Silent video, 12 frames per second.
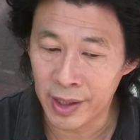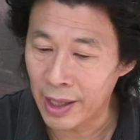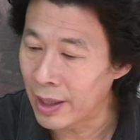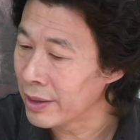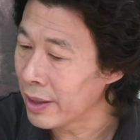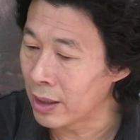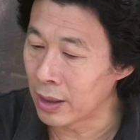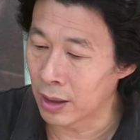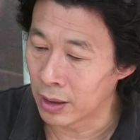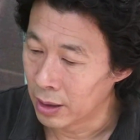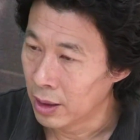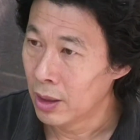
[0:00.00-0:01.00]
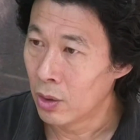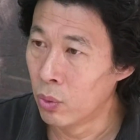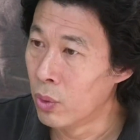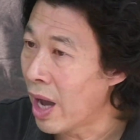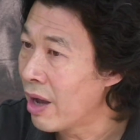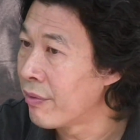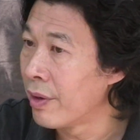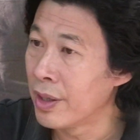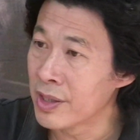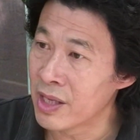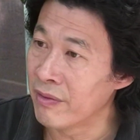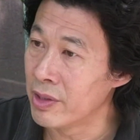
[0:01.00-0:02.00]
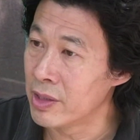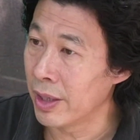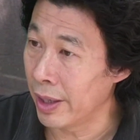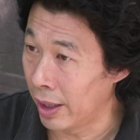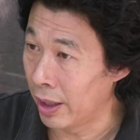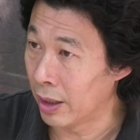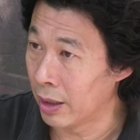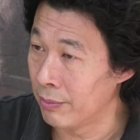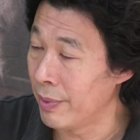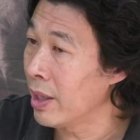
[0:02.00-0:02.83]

Get another, whoever the 70 in.